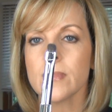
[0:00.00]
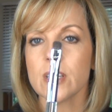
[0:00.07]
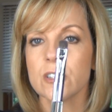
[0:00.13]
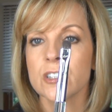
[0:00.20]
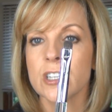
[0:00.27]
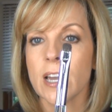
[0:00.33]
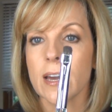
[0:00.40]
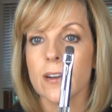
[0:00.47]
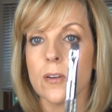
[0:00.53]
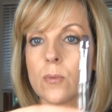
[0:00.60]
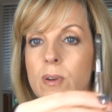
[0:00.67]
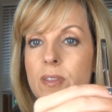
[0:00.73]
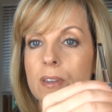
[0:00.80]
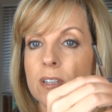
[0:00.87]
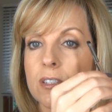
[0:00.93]
shadow
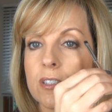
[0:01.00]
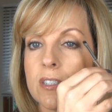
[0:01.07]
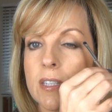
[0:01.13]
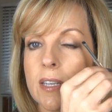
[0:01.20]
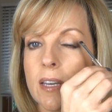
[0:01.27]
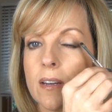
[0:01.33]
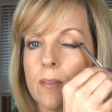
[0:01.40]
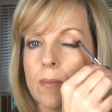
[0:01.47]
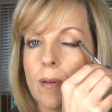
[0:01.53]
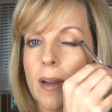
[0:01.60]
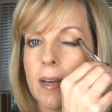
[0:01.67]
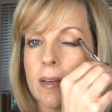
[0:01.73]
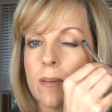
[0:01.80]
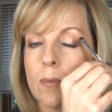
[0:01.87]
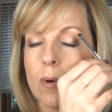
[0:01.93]
with it just to get it
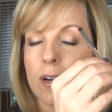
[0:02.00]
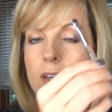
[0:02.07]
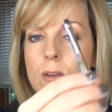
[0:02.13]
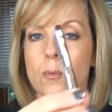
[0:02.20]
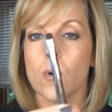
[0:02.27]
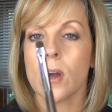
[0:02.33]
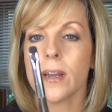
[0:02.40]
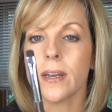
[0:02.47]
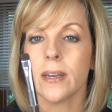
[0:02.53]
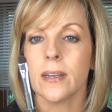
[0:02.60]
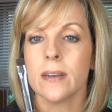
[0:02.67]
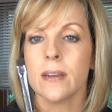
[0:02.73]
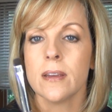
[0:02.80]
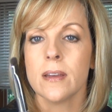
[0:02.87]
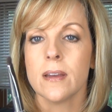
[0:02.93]
right where you wanted
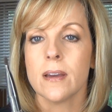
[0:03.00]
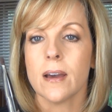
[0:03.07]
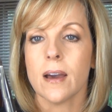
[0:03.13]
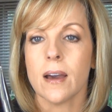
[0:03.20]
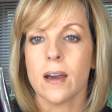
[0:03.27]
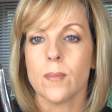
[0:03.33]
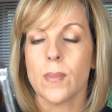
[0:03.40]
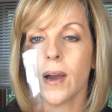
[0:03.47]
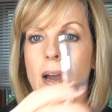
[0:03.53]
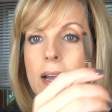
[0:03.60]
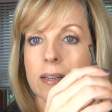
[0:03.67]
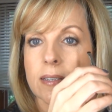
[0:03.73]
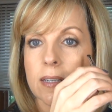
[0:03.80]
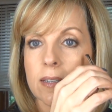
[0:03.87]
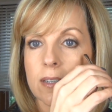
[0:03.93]
it.
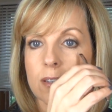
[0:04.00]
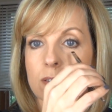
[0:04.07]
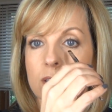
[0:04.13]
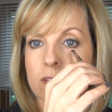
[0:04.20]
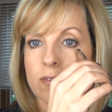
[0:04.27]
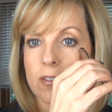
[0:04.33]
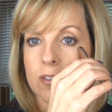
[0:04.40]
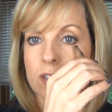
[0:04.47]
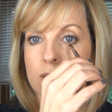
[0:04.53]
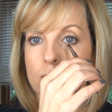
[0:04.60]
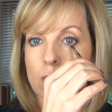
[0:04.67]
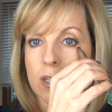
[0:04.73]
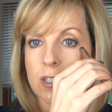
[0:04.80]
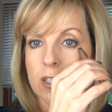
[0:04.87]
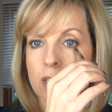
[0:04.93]
I tend to use it for
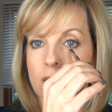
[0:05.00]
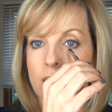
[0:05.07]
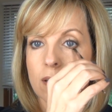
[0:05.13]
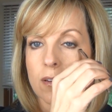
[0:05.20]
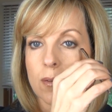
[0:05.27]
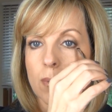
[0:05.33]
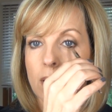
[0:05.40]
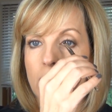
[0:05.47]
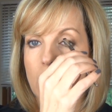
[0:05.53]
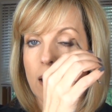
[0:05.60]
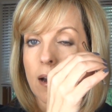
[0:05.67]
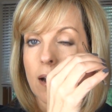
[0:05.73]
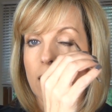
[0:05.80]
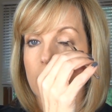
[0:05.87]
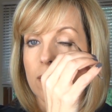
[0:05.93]
smudging under my
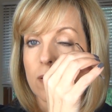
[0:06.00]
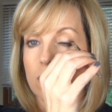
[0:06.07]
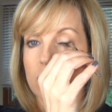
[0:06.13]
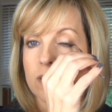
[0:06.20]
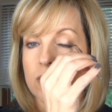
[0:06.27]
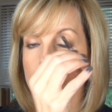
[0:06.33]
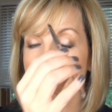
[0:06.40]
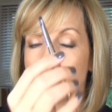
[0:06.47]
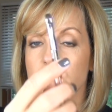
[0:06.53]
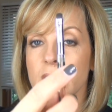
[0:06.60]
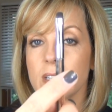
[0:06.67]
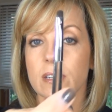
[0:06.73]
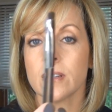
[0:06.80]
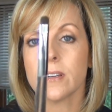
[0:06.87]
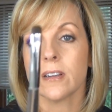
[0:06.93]
eye or
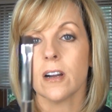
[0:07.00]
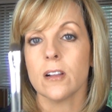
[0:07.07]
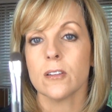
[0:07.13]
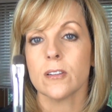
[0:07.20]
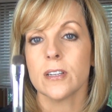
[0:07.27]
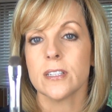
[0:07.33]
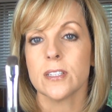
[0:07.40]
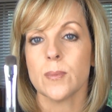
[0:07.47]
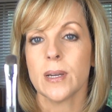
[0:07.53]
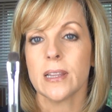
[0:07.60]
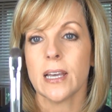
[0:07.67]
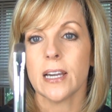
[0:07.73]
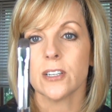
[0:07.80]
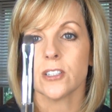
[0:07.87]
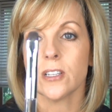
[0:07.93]
smudging color into my
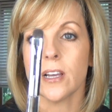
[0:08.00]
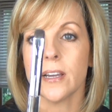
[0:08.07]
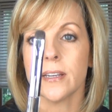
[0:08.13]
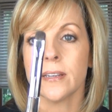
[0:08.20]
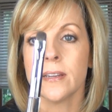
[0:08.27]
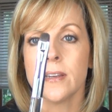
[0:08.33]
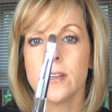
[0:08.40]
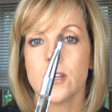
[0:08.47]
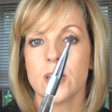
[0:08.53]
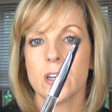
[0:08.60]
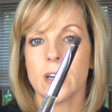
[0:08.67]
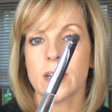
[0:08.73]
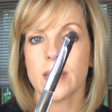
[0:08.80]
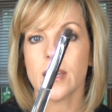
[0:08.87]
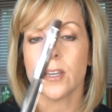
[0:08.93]
lash line.
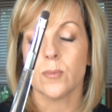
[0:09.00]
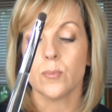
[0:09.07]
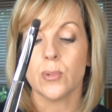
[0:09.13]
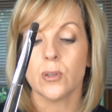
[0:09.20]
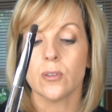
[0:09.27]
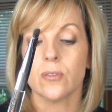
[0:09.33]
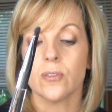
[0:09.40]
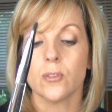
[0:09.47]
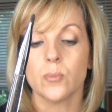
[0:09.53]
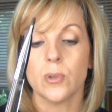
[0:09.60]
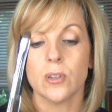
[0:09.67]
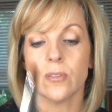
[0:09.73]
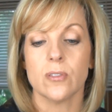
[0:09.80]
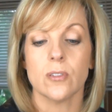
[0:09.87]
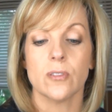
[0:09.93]
Again, beautiful,
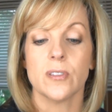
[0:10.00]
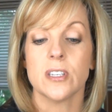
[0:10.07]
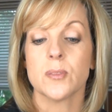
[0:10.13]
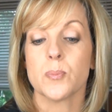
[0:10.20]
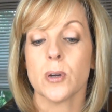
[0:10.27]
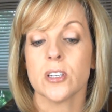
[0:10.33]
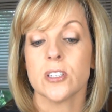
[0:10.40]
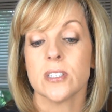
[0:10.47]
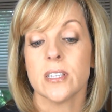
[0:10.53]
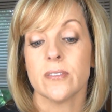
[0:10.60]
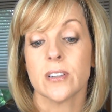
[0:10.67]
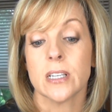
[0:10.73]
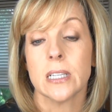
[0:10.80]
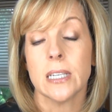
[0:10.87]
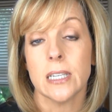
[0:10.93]
beautiful. These brushes
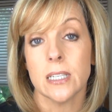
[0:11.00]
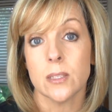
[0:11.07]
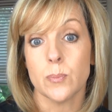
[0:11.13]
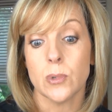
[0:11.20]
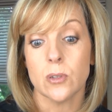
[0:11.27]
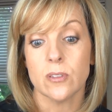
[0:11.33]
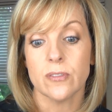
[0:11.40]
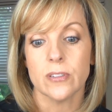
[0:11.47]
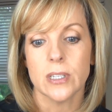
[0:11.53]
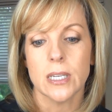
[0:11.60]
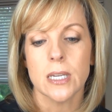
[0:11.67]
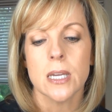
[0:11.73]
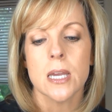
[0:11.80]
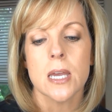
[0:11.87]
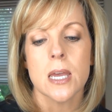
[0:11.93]
have cleaned
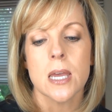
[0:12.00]
beautifully,